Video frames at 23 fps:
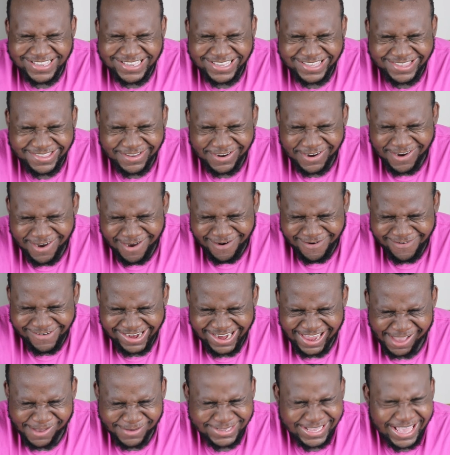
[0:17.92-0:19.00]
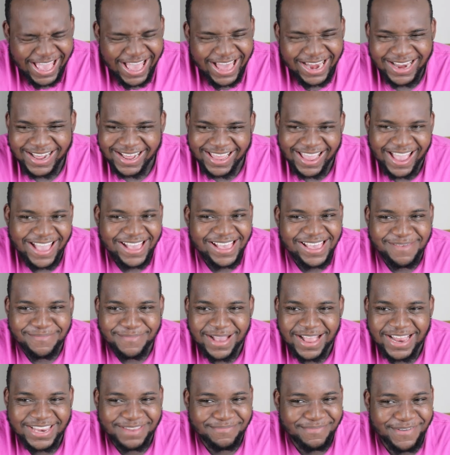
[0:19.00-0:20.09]
story. That was hella yucky.
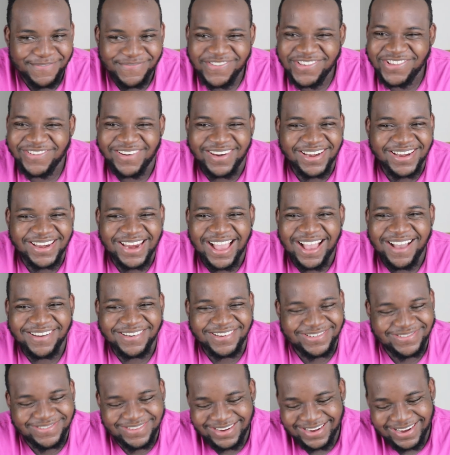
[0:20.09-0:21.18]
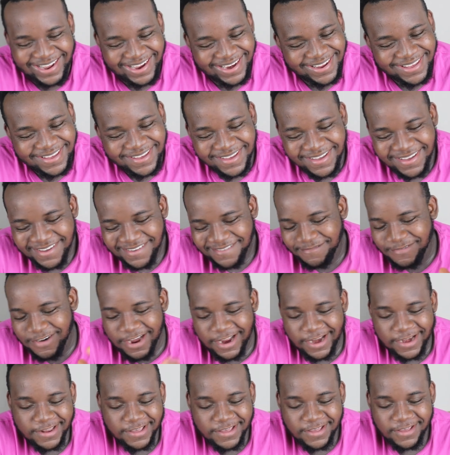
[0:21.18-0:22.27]
Imagine my face right now doing that.
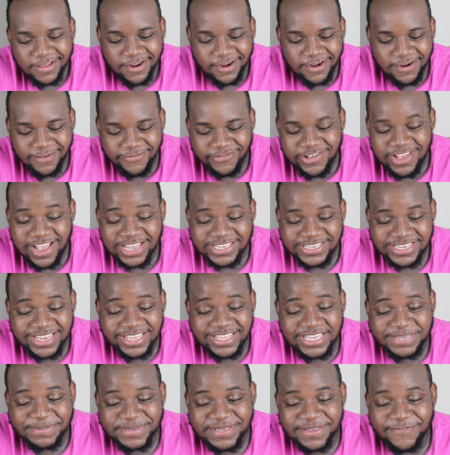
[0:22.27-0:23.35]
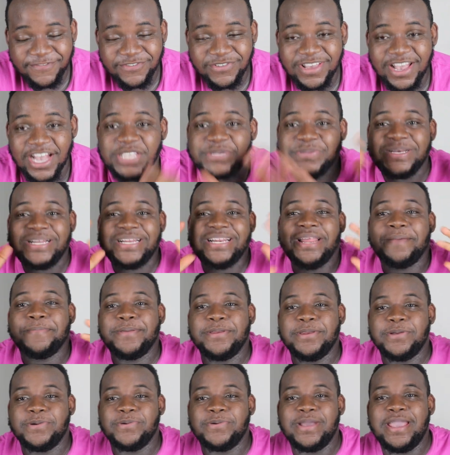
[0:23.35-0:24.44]
But, you know, if you guys, anything specific you guys want to let
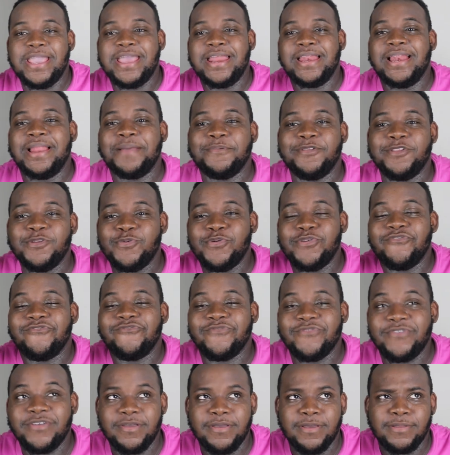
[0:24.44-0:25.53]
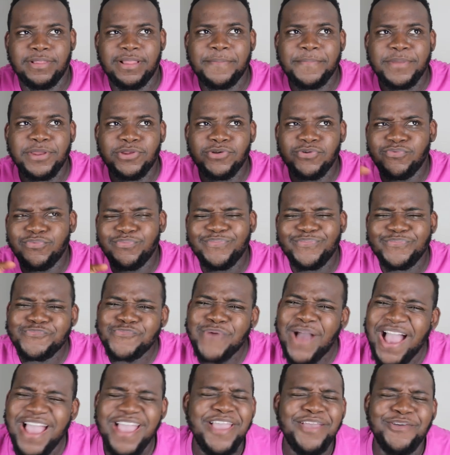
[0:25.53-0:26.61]
me know and let me know where, let me know why
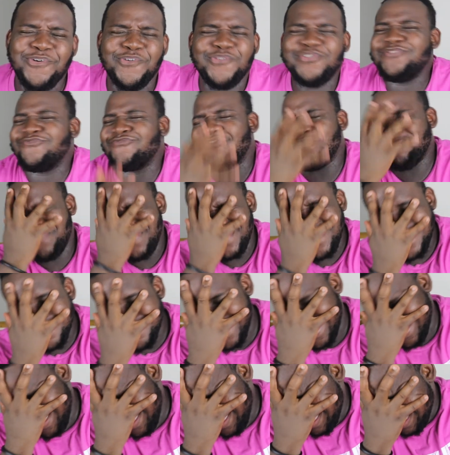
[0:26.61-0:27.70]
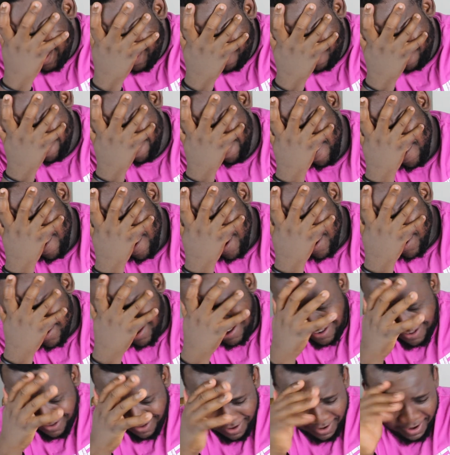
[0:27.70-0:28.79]
I always repeat myself.
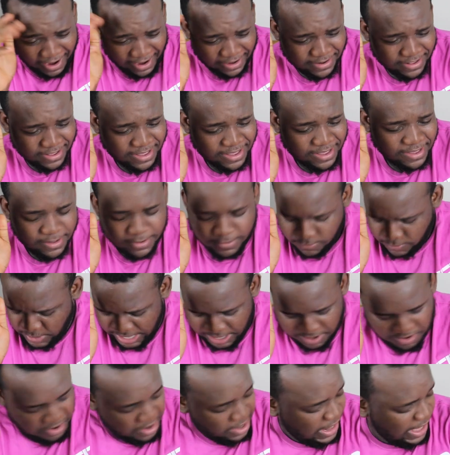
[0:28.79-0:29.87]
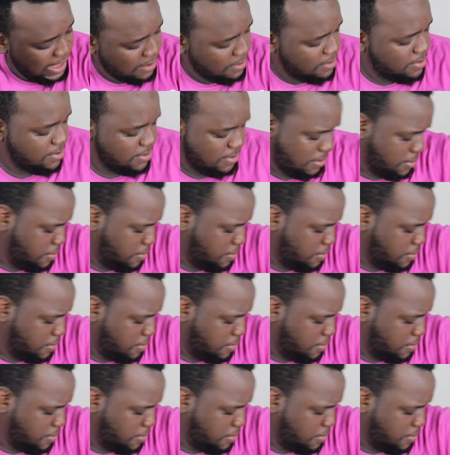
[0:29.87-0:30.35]
Wait, hold up.